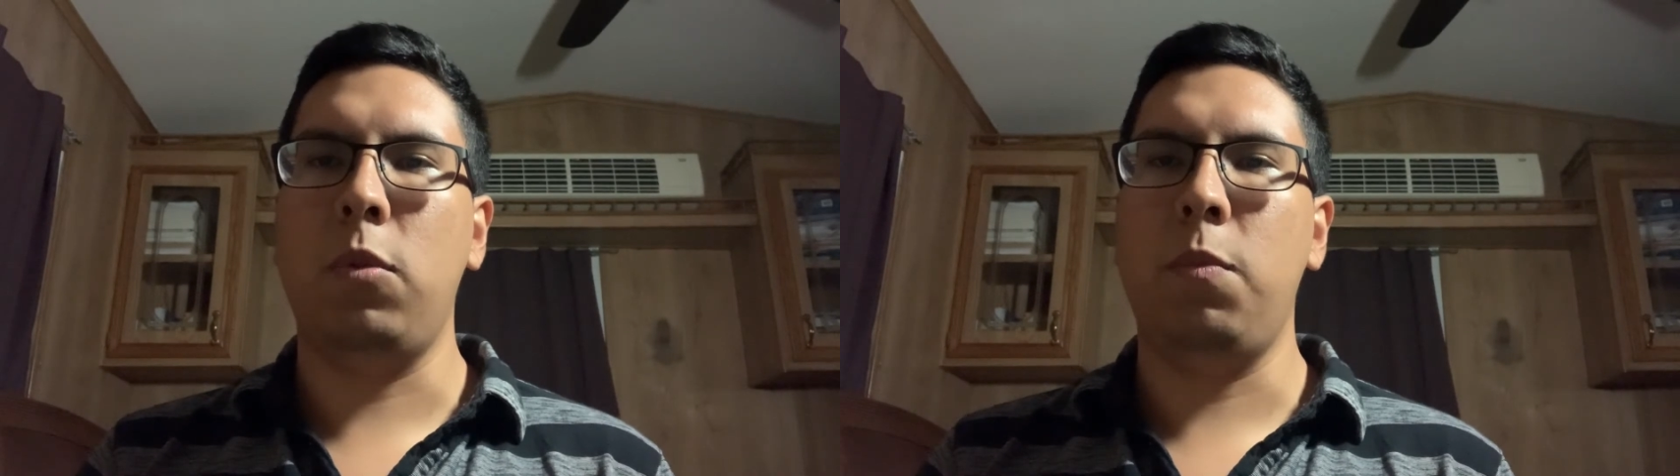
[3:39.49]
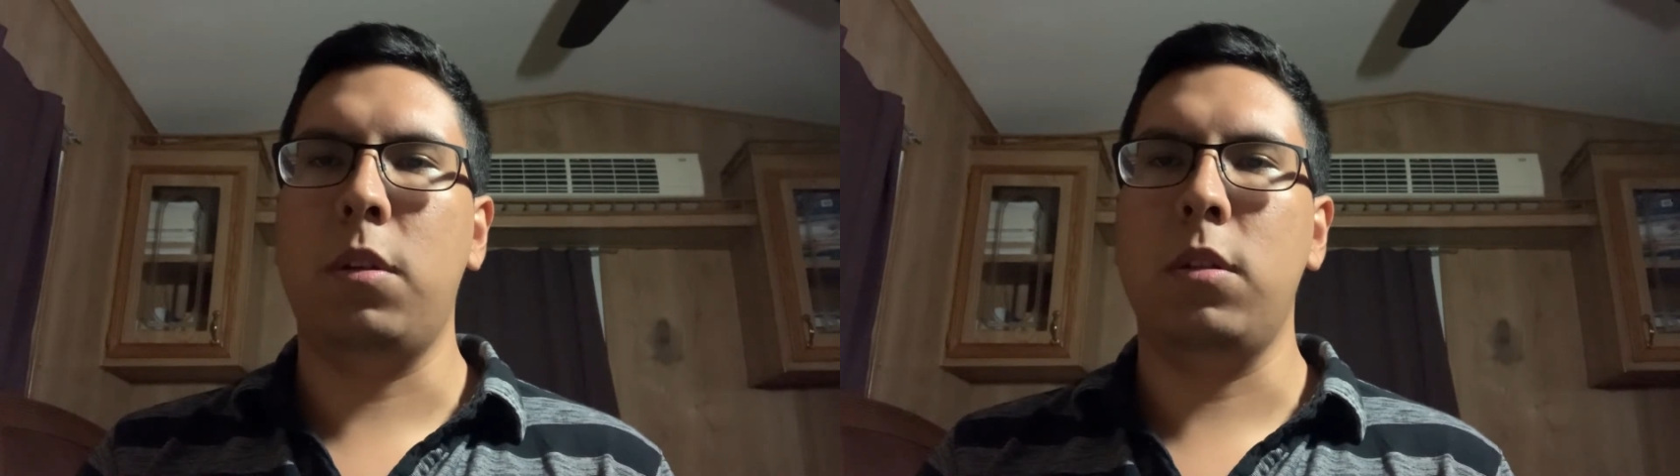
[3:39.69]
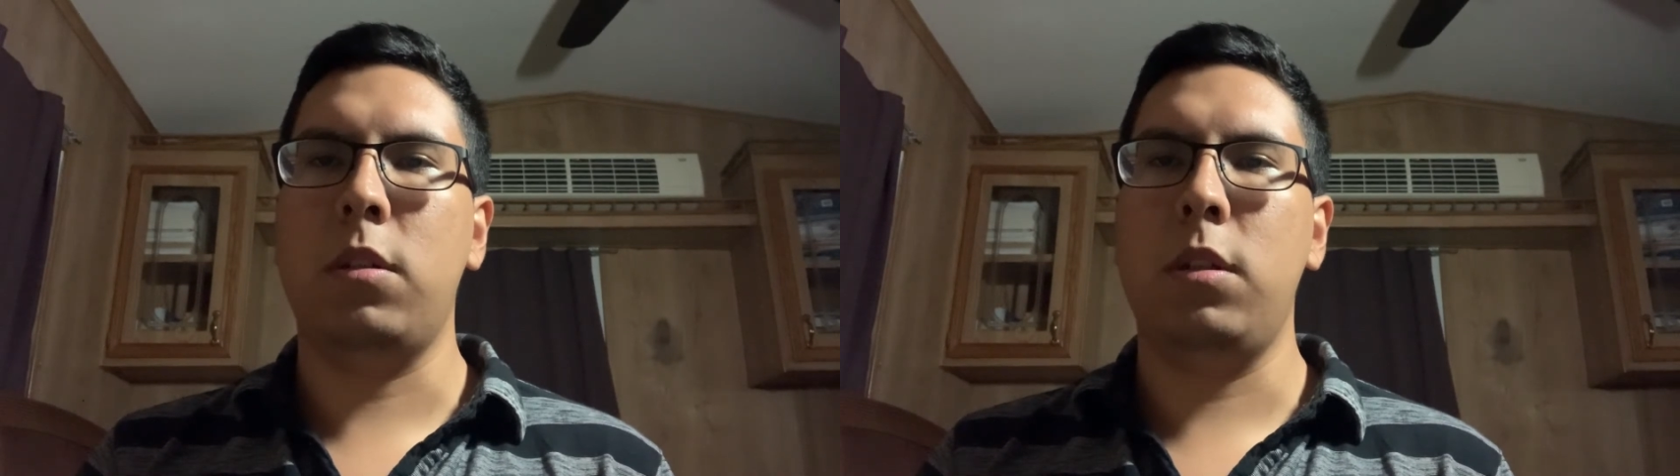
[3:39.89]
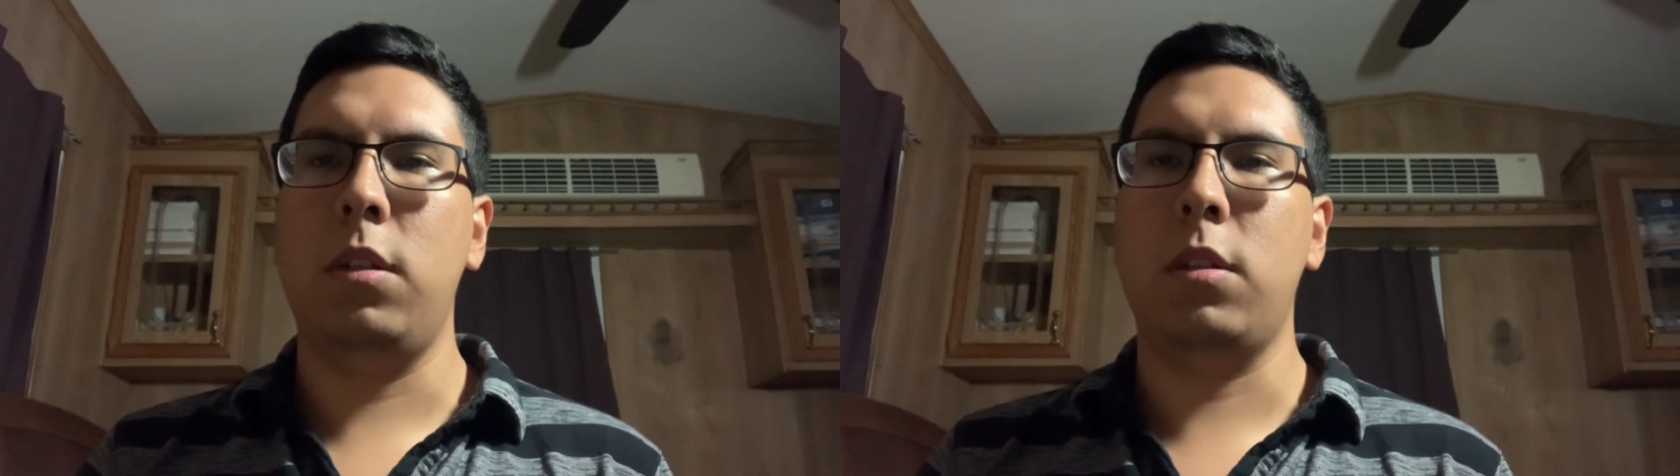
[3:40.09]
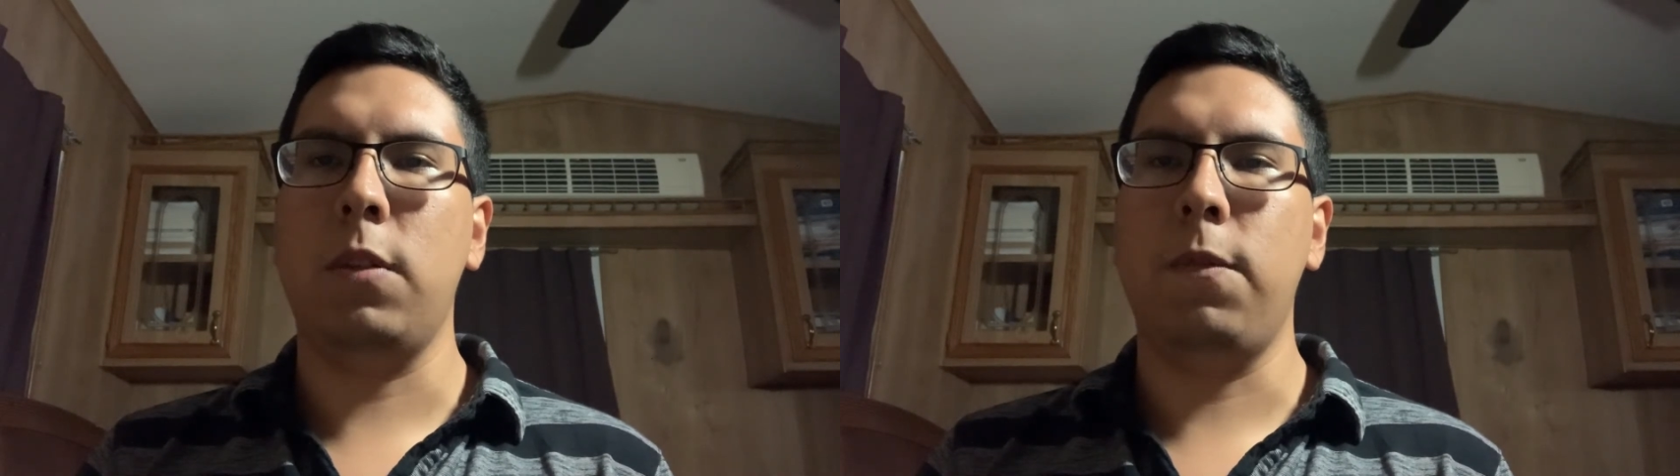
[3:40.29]
because she
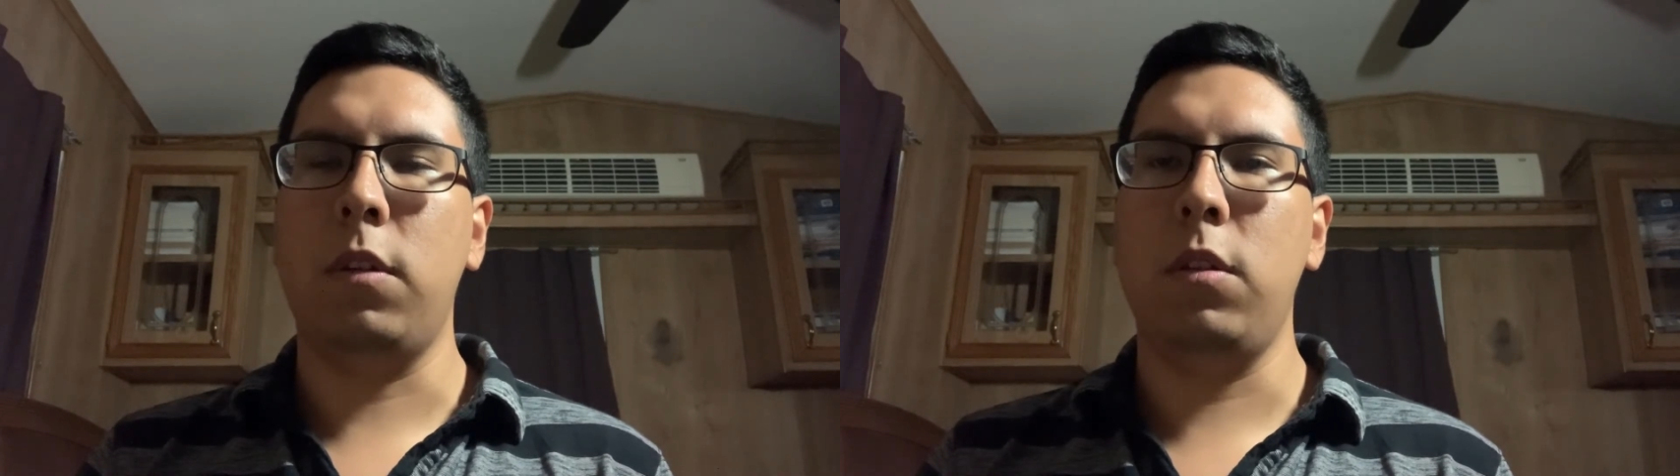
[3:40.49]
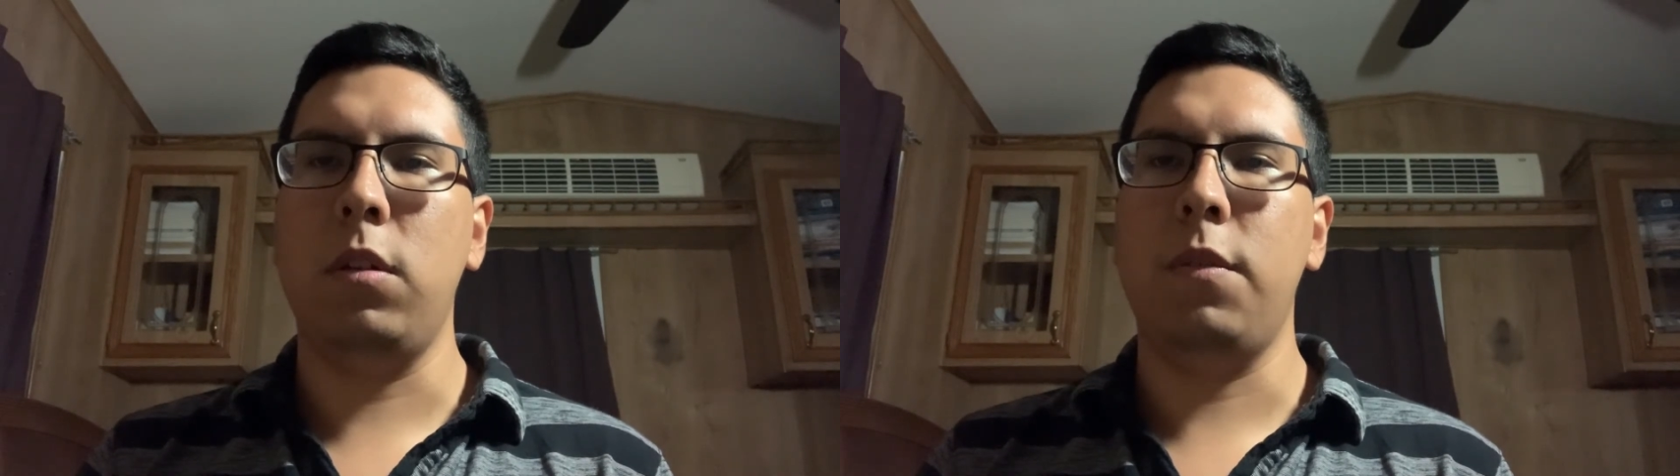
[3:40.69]
did something good.